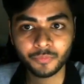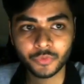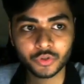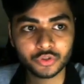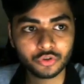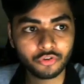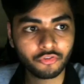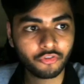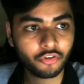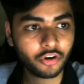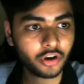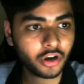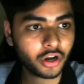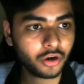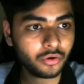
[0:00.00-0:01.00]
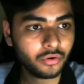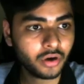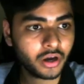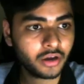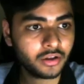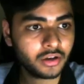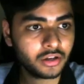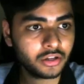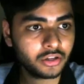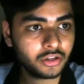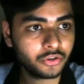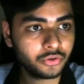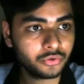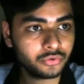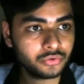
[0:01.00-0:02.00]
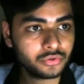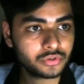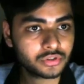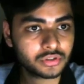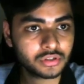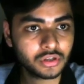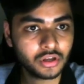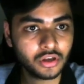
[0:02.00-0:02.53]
So for now I'll use,